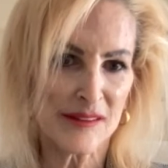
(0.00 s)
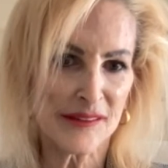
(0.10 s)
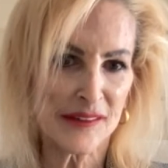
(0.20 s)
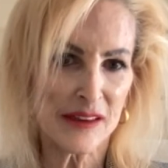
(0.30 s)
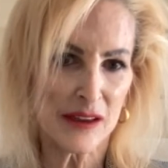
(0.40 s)

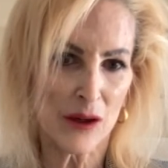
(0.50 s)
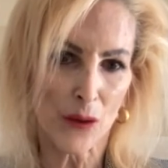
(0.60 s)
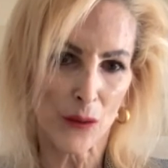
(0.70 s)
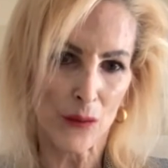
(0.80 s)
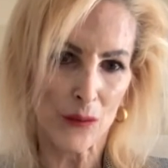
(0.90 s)

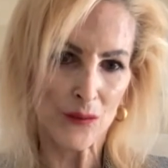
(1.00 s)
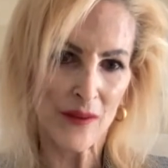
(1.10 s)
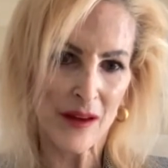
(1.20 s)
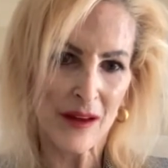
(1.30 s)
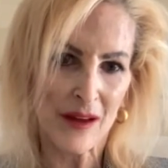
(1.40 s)
CEO,
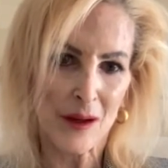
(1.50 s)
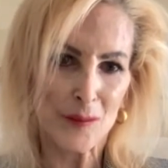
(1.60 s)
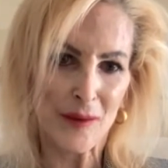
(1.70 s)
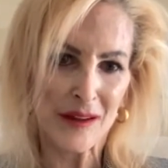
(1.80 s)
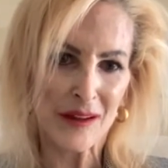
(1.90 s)

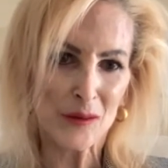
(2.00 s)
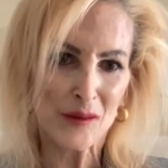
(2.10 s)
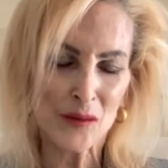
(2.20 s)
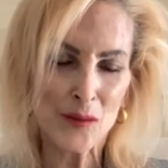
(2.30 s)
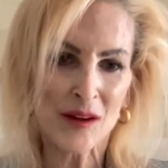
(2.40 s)
but it
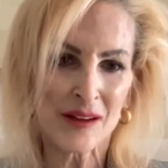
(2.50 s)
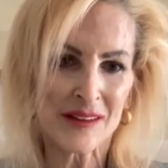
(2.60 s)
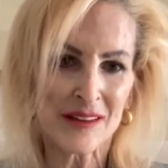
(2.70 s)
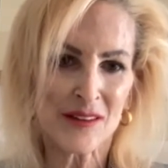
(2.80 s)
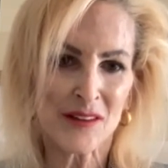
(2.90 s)
was more on
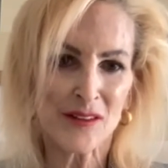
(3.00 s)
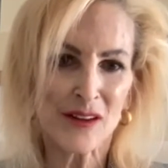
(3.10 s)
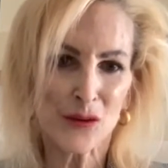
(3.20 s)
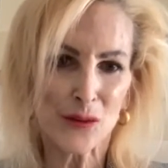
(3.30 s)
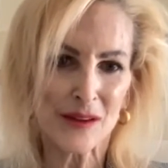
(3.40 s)
an
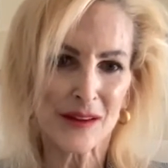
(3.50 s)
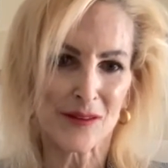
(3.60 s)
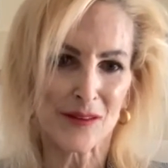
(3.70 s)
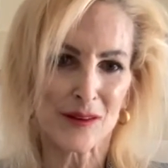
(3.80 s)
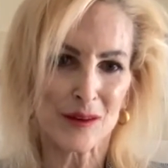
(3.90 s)
individual
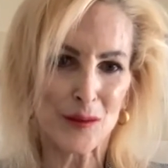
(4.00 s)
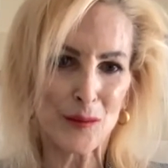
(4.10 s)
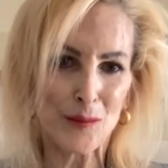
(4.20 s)
level.